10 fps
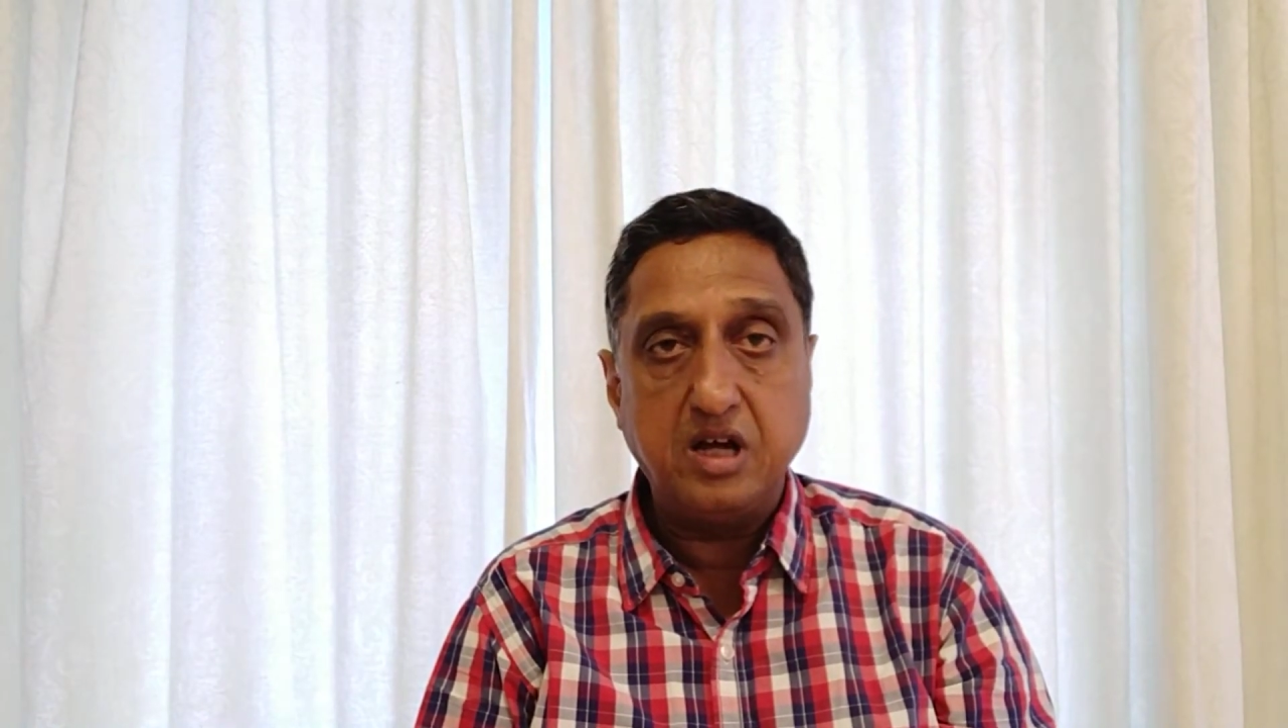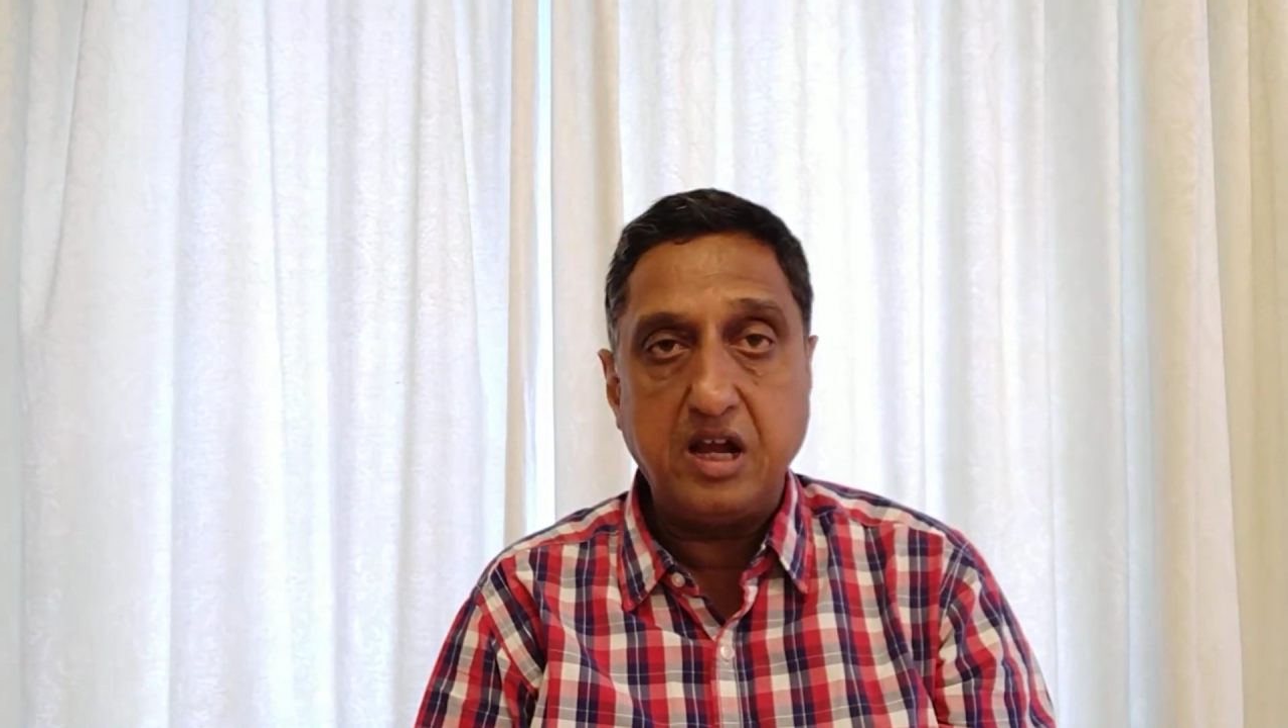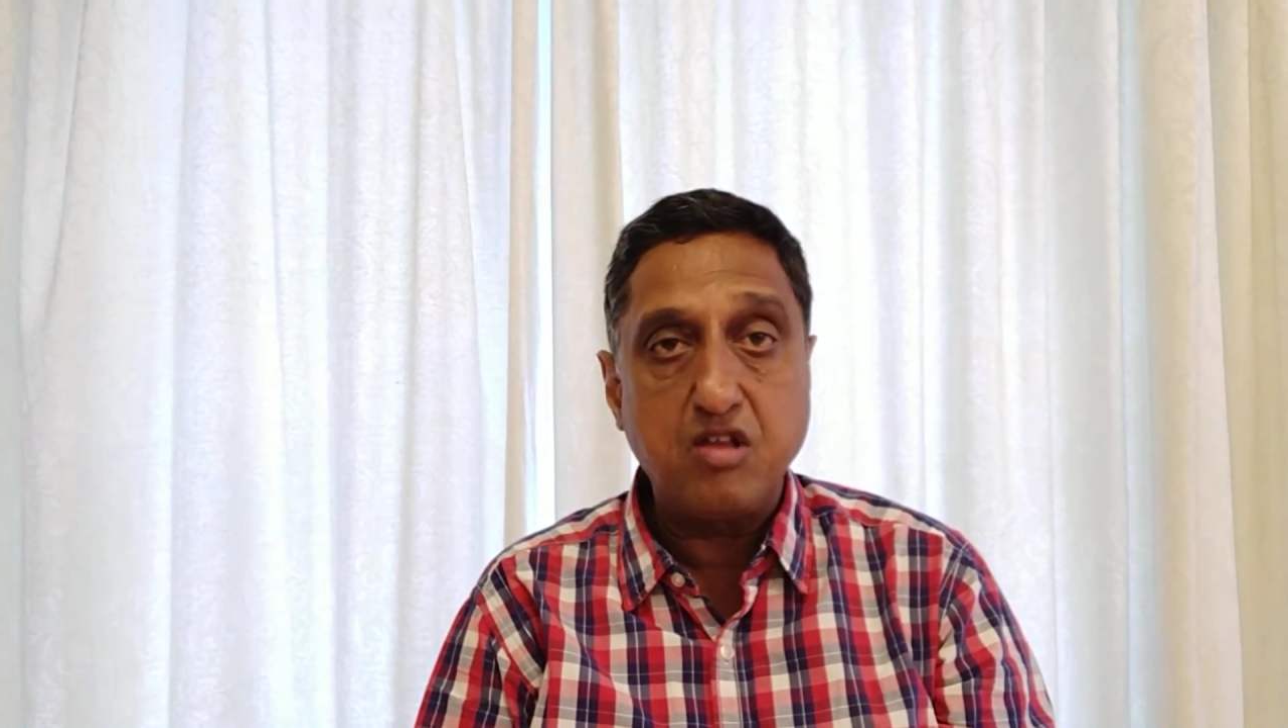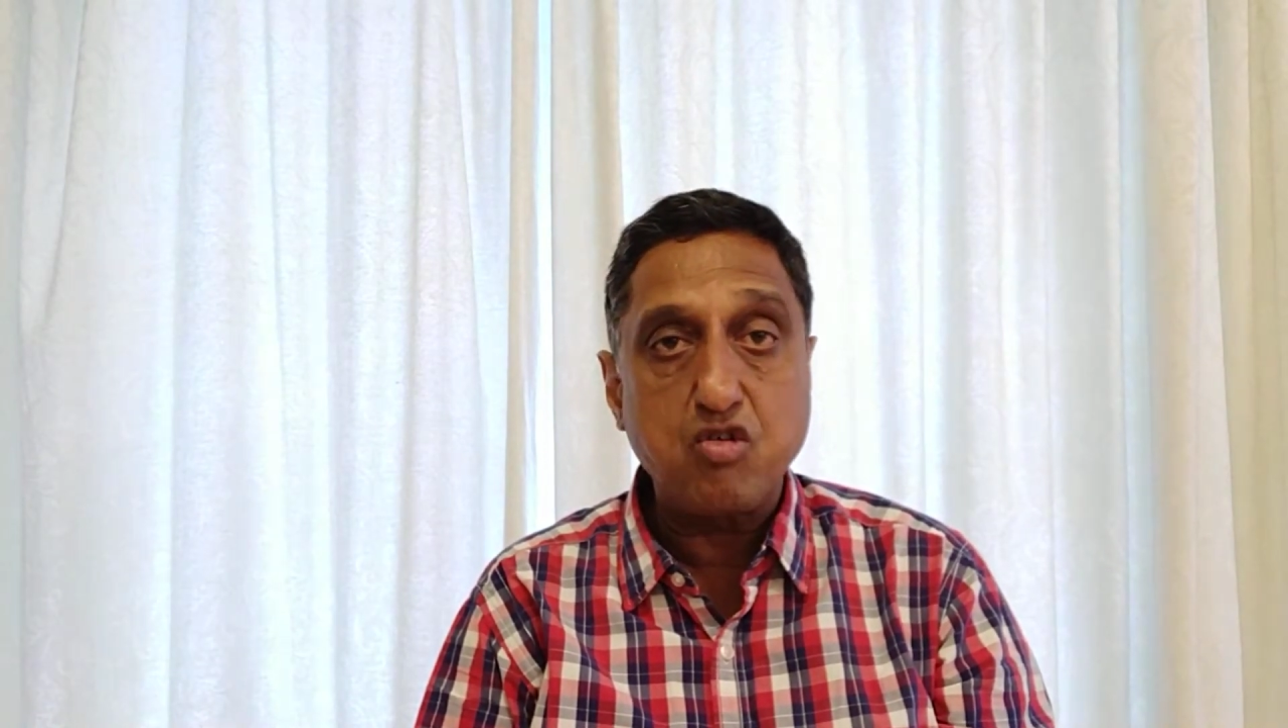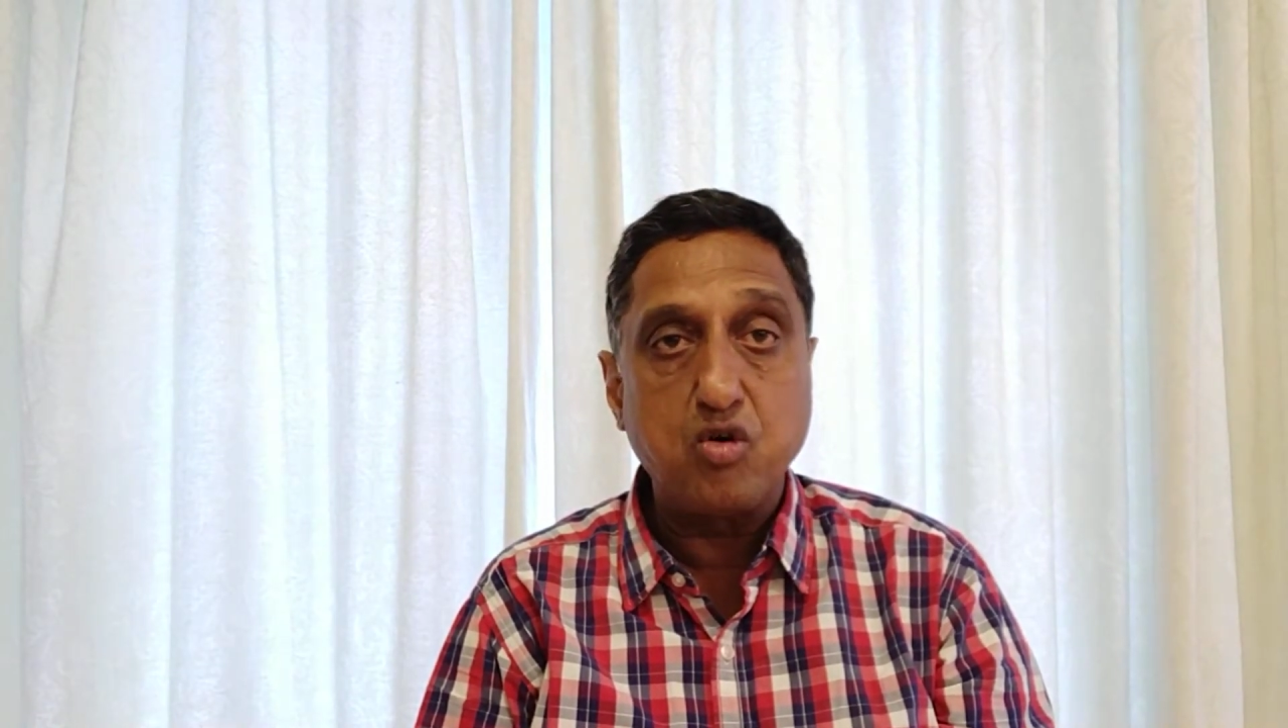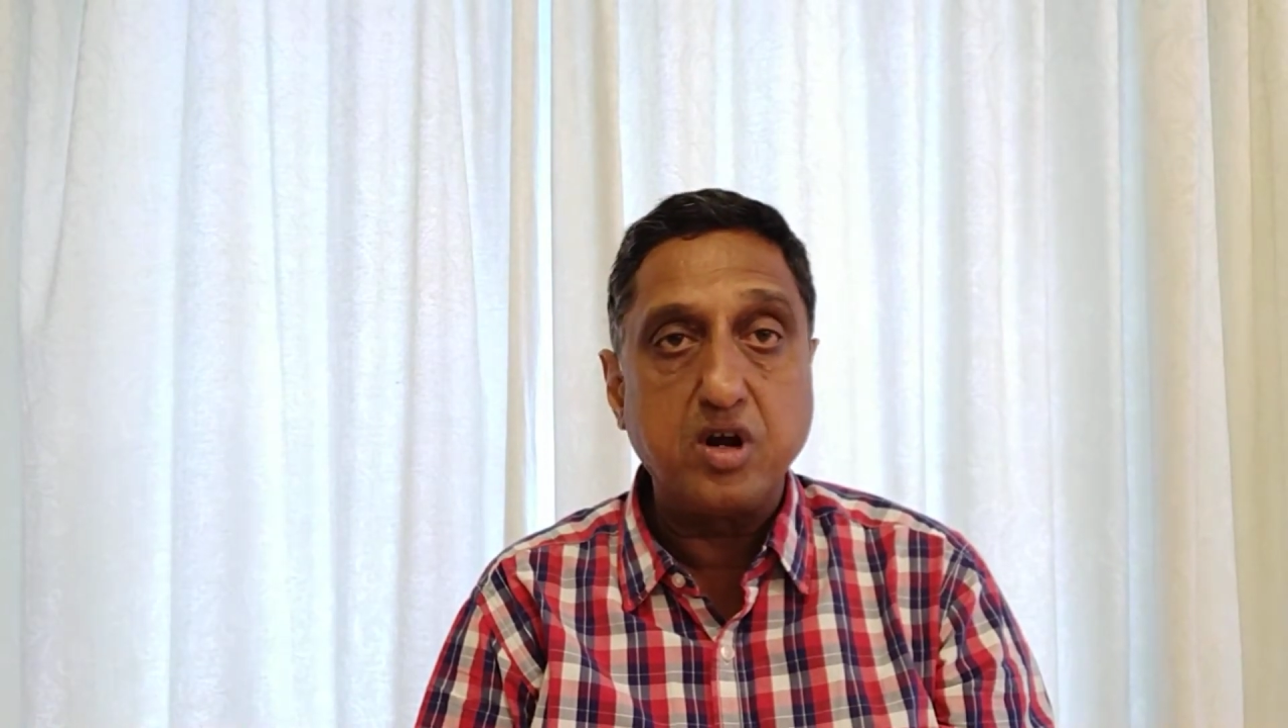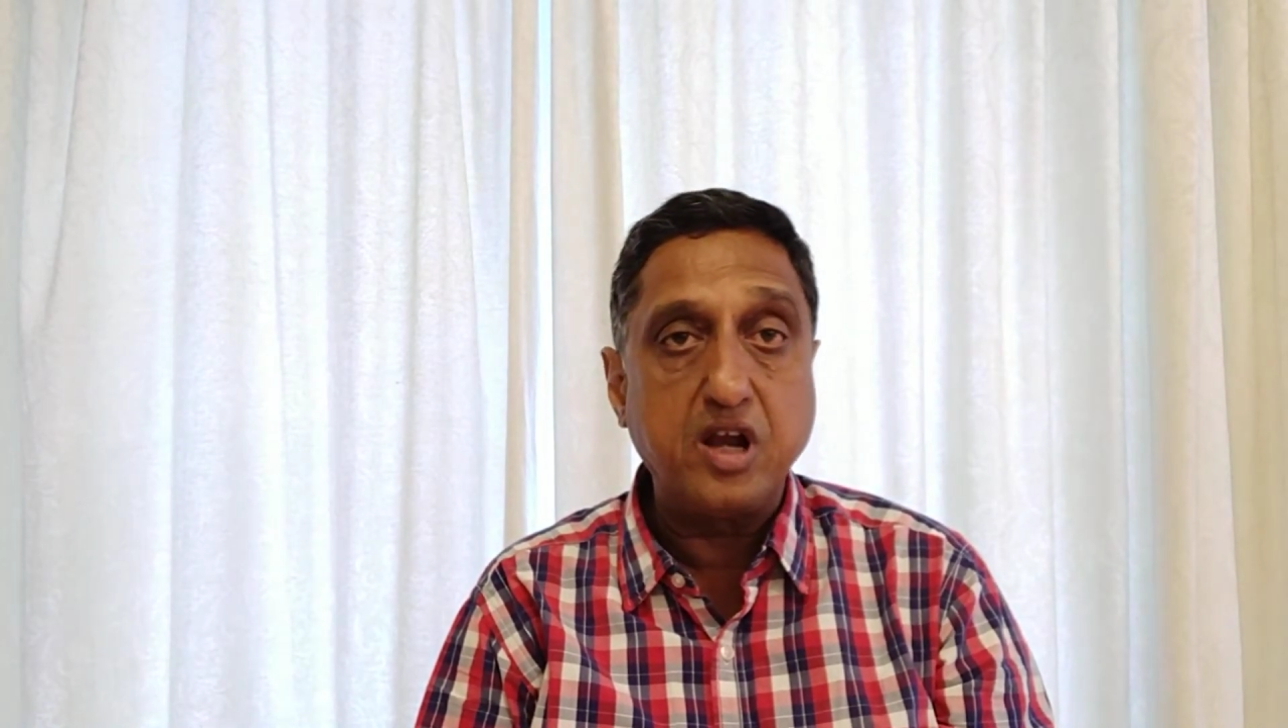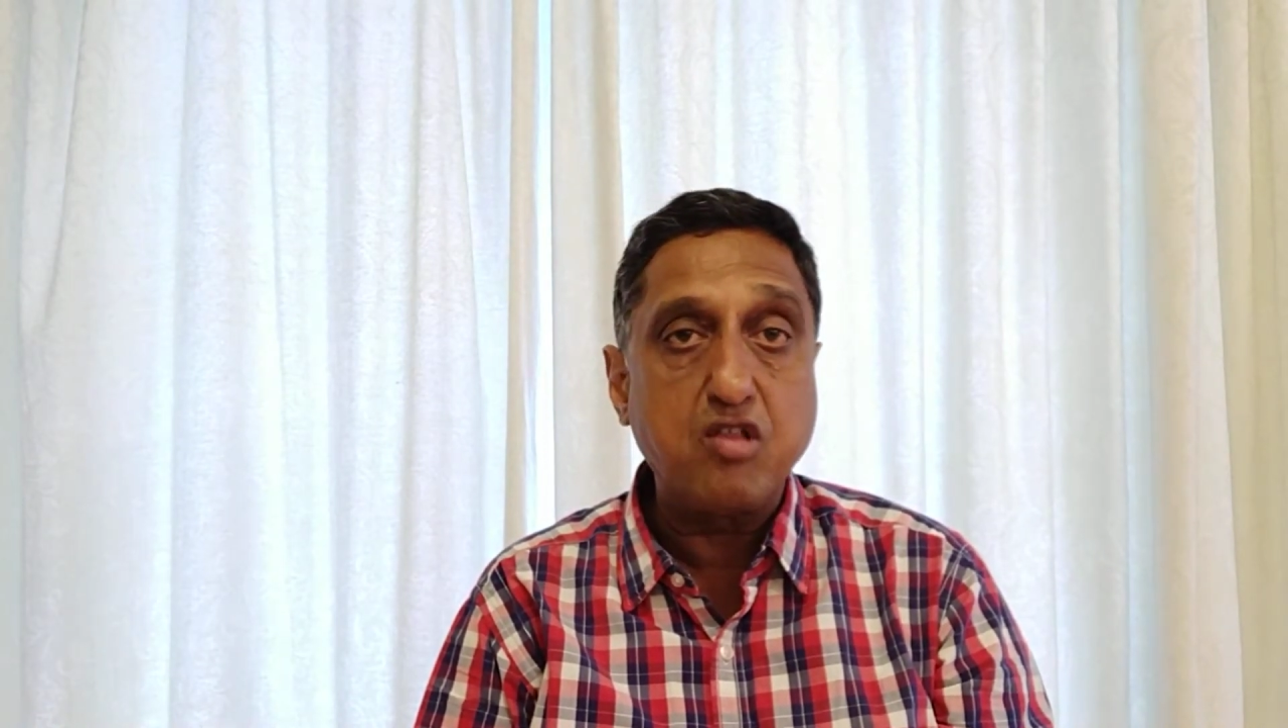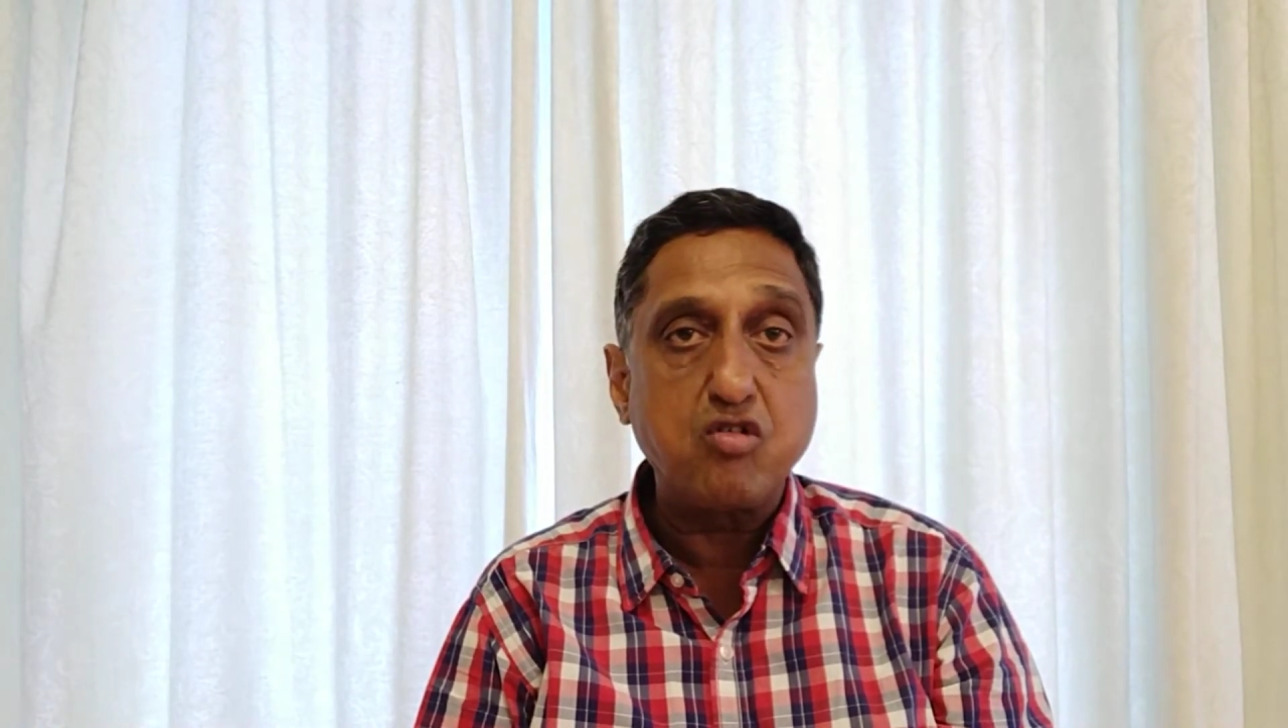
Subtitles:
and so on and